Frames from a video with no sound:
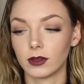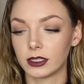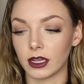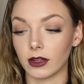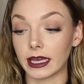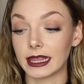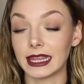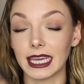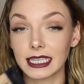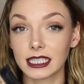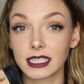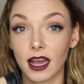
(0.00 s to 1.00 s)
So like
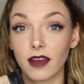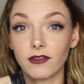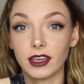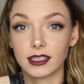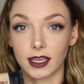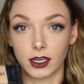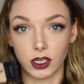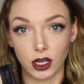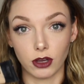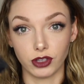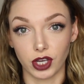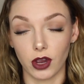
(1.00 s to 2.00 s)
this stuff is like
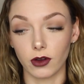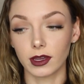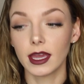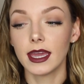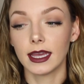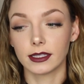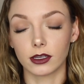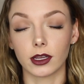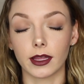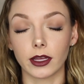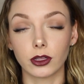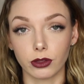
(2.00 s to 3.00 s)
no joke. It's
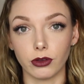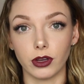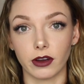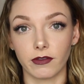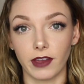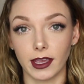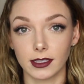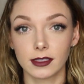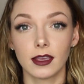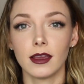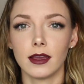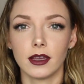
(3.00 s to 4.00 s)
literally like glued to your
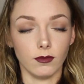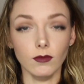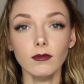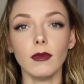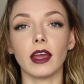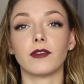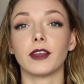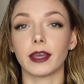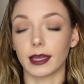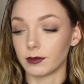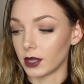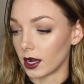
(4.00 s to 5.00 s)
face. I feel
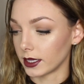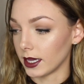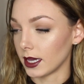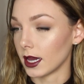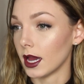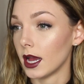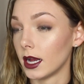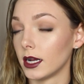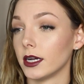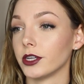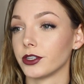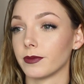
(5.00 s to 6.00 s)
like I'm talking
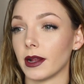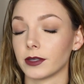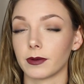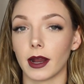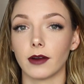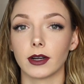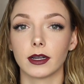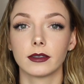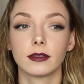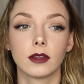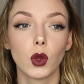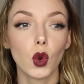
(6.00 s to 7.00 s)
100 miles per hour.
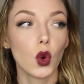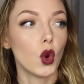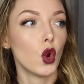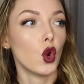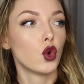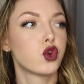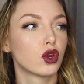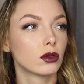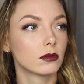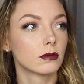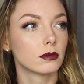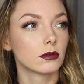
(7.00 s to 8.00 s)

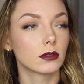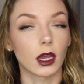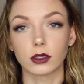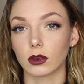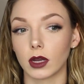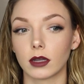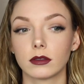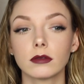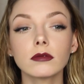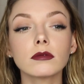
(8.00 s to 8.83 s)
Gotta slow down.